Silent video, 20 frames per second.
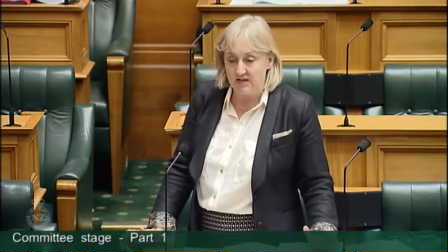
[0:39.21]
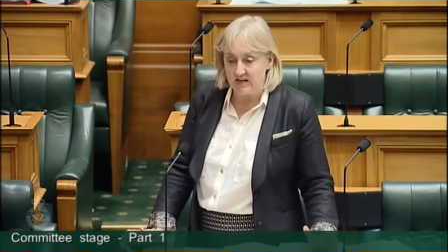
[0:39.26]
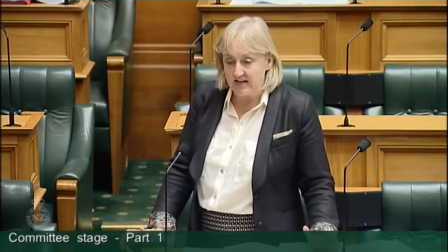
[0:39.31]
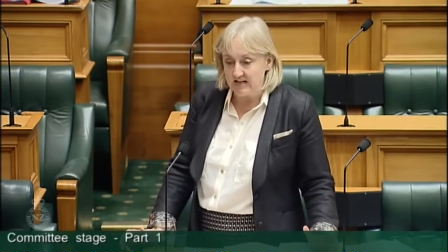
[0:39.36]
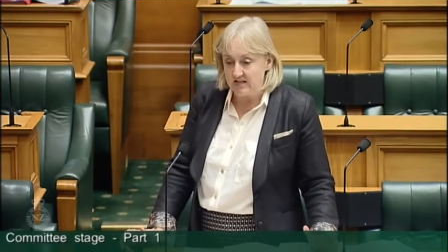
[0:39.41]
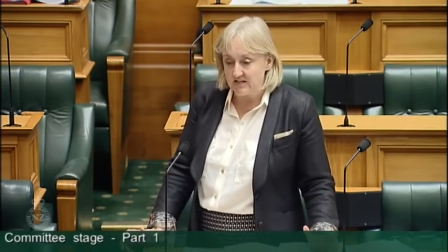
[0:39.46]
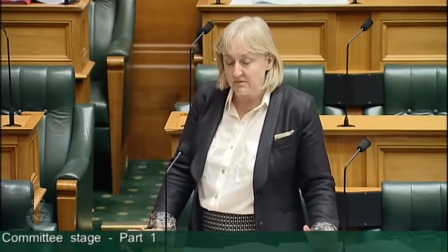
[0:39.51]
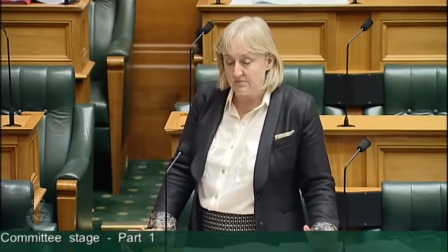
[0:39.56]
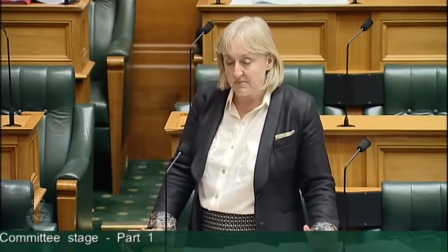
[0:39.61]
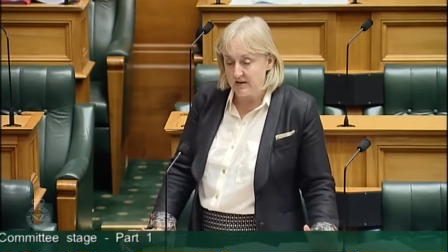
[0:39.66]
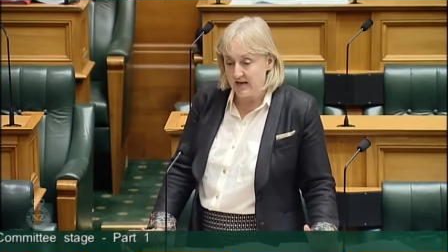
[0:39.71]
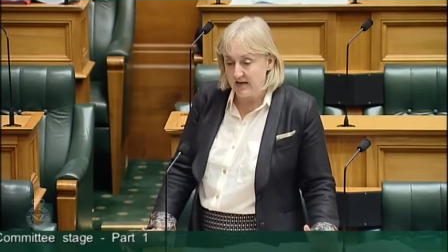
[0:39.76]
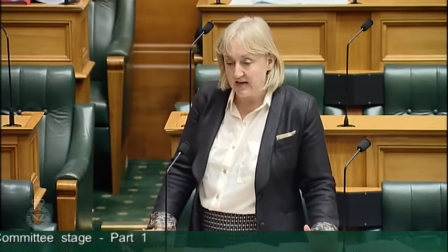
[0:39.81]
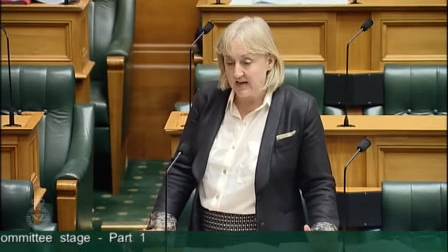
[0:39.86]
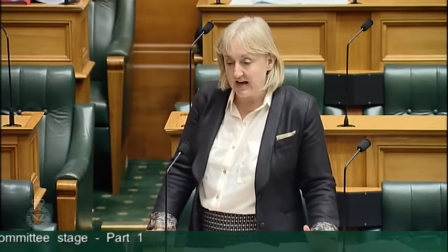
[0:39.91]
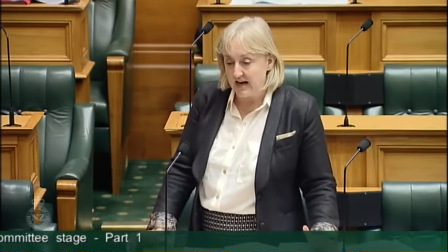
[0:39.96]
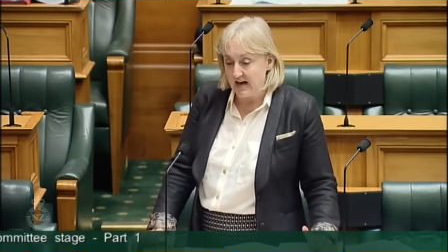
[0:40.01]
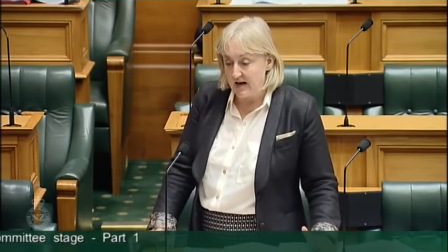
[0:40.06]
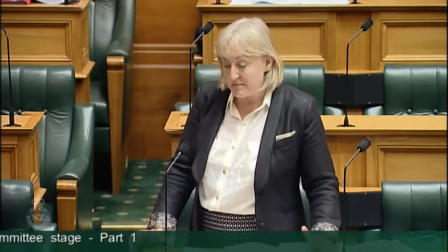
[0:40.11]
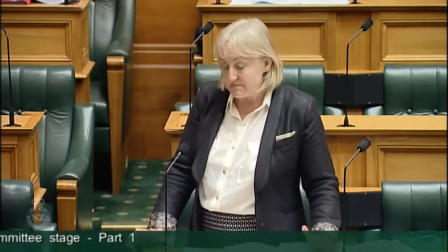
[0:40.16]
need to
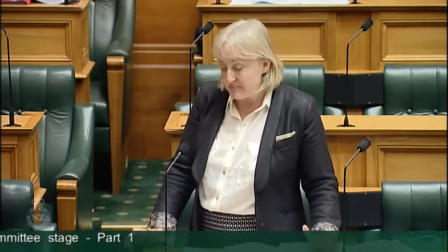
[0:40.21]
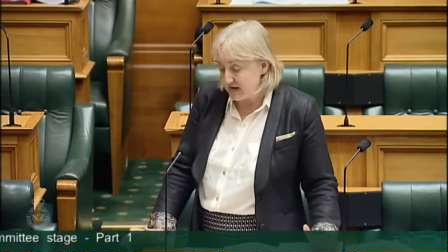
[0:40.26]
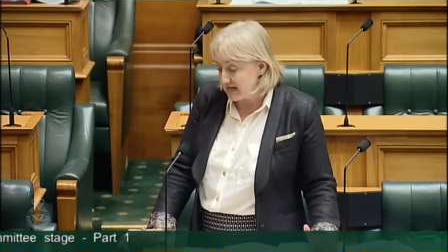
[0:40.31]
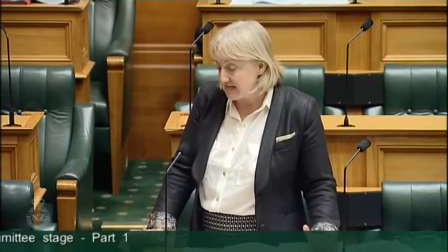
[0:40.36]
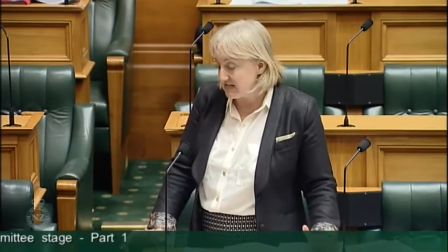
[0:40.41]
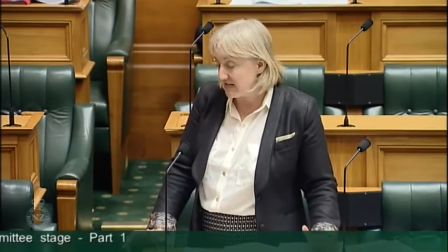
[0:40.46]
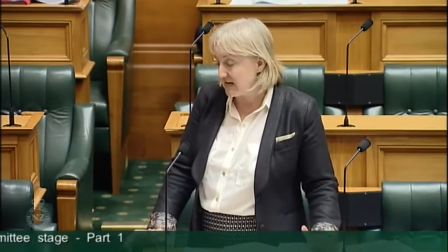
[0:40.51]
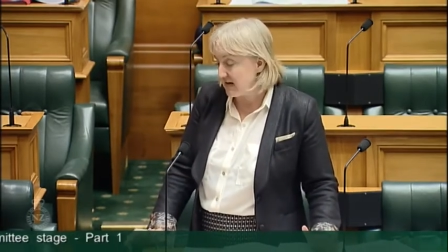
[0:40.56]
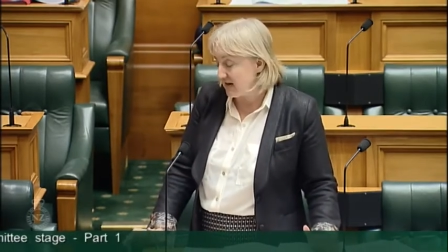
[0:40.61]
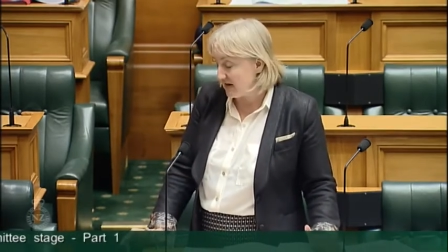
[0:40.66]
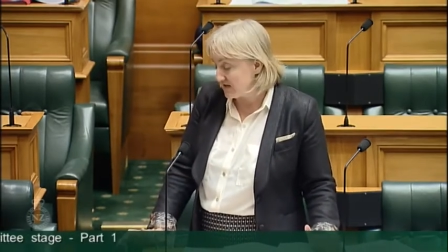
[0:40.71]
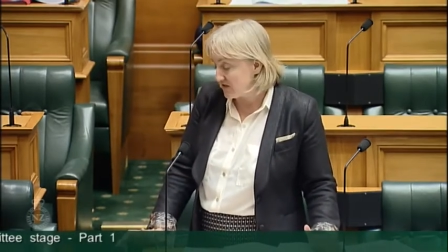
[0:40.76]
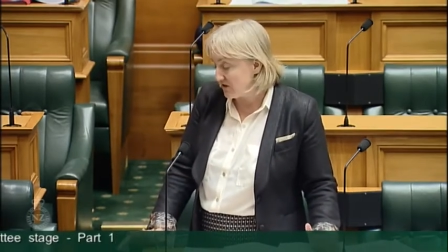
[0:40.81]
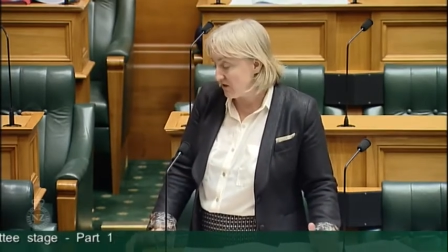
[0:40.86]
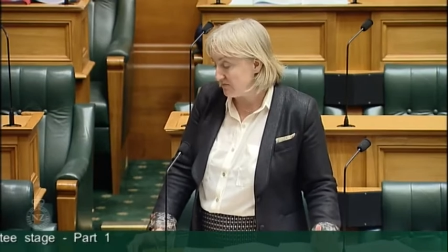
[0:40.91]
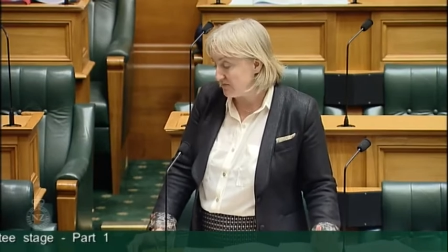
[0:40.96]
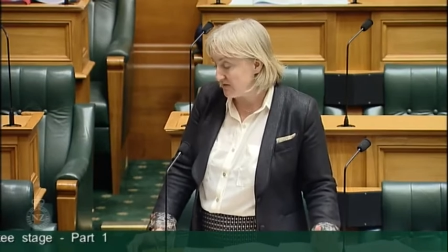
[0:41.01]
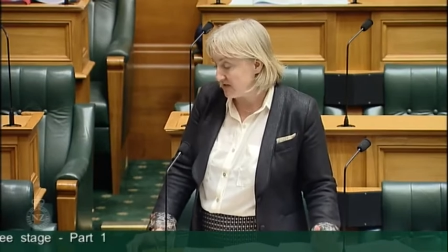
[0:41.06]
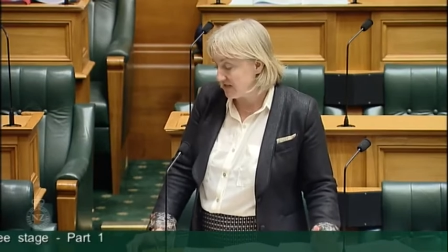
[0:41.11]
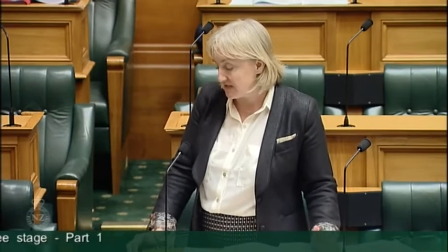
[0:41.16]
be uh, amended and
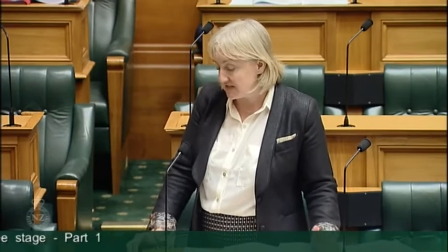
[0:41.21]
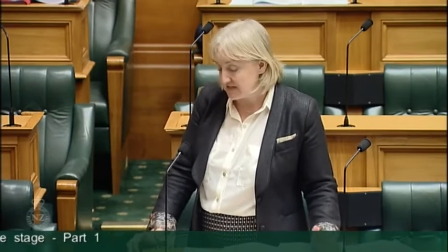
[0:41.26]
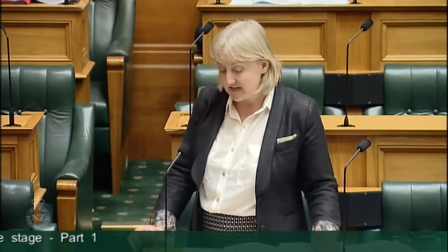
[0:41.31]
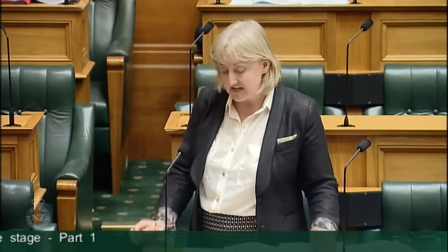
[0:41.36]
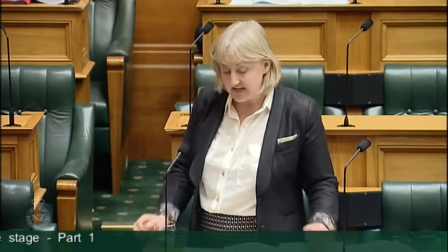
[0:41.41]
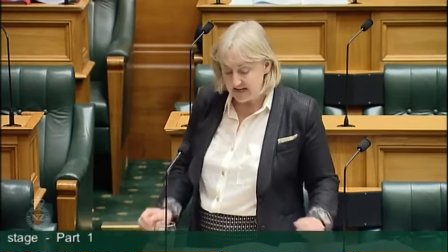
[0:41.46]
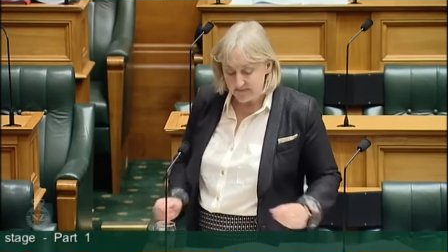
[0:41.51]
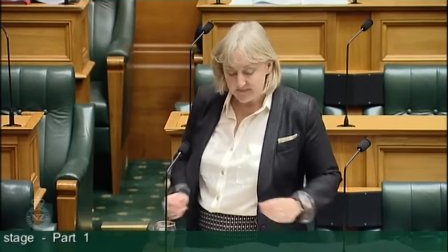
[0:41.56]
adopted